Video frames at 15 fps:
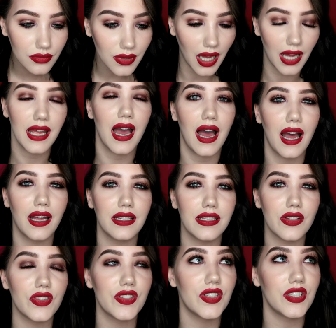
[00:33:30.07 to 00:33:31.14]
I had
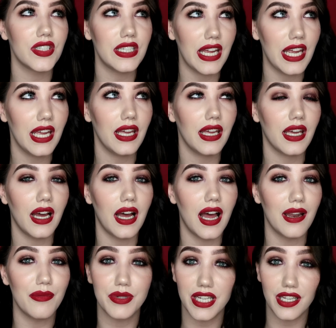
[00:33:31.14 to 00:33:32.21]
steak
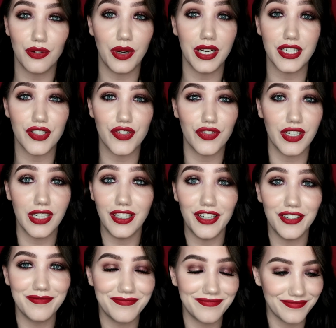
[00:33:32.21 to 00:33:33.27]
and potato wedges for
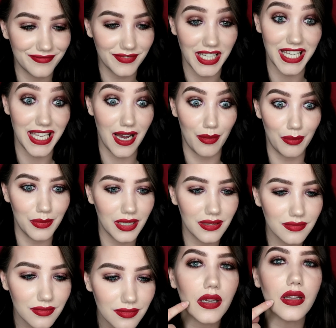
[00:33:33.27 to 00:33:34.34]
dinner. Yum.
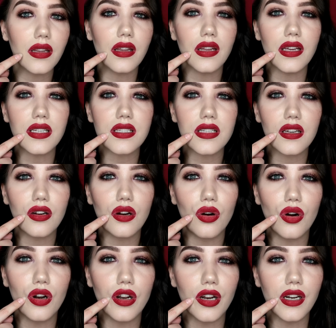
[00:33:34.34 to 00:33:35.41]
This
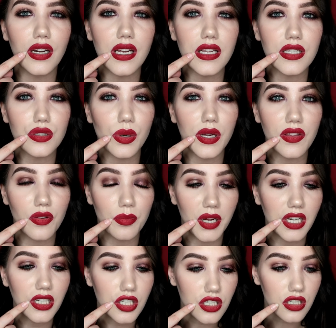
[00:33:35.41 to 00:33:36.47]
corner is quite
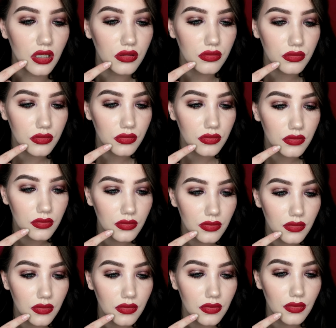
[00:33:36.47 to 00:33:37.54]
smudged,
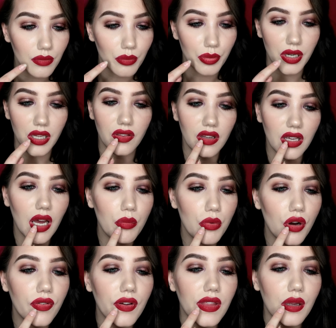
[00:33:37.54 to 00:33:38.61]
but it's come
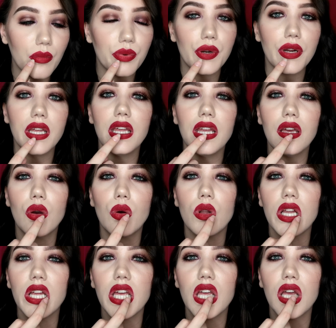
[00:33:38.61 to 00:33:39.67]
off, I think, pretty
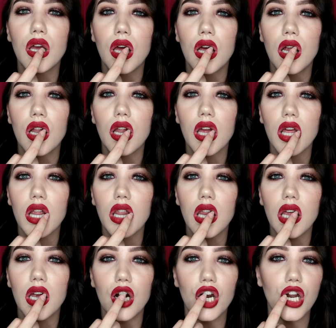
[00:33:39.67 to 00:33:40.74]
equally, like
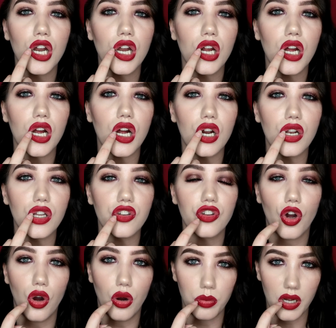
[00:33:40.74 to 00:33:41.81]
there on the
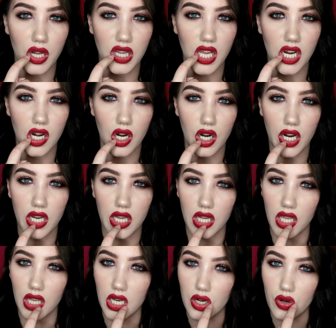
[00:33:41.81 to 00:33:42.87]
top and then around
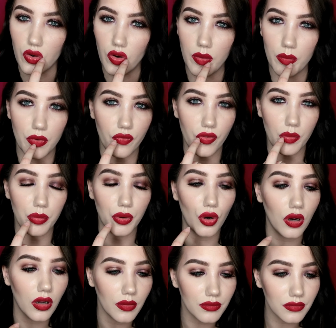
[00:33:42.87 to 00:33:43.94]
the inner rim of the
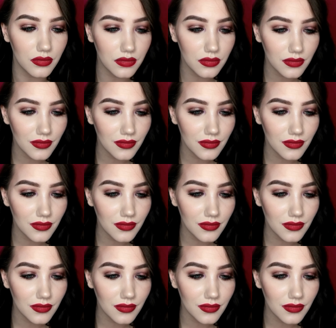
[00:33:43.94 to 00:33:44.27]
bottom.